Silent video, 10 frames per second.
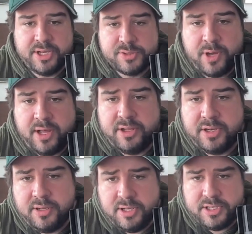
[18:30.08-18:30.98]
as well, and
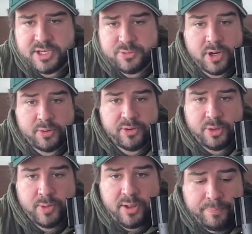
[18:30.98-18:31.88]
it does work really
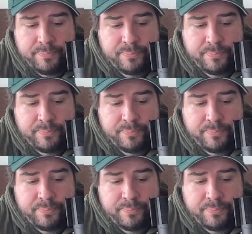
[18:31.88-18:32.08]
well.